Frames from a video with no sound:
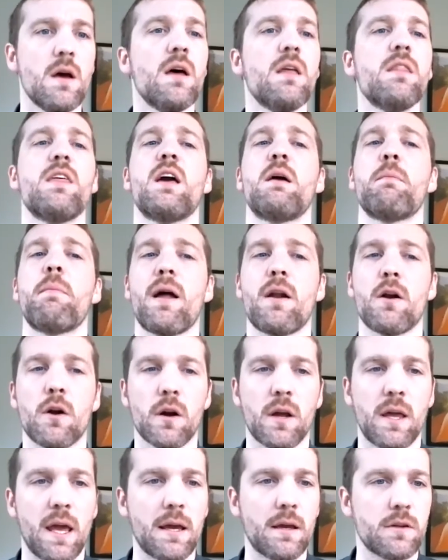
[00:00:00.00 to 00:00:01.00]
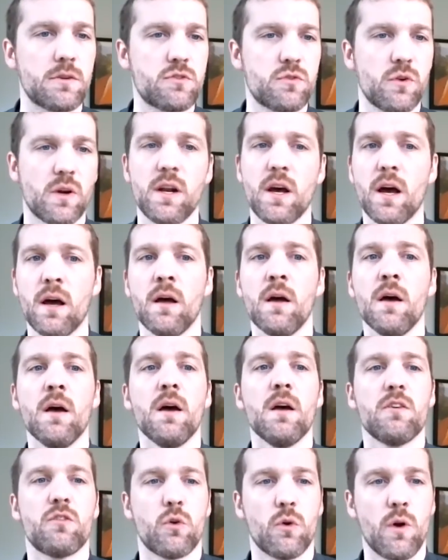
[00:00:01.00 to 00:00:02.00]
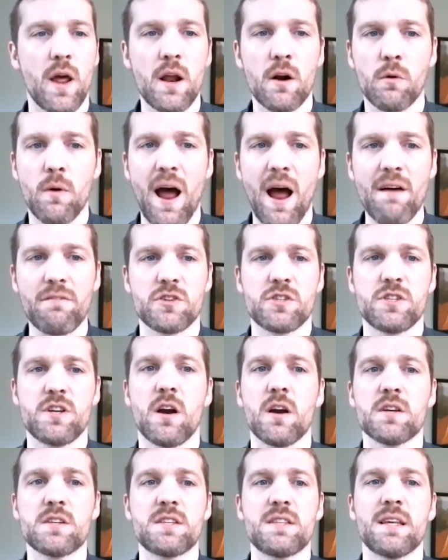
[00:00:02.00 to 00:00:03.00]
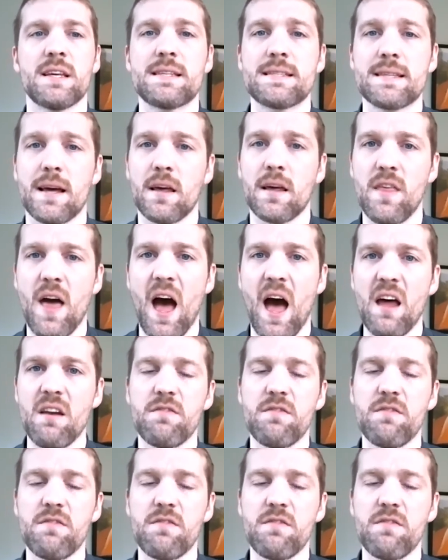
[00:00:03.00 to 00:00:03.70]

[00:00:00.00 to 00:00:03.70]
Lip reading: Think about Hurricane Katrina, tornado ravaged areas, things like that.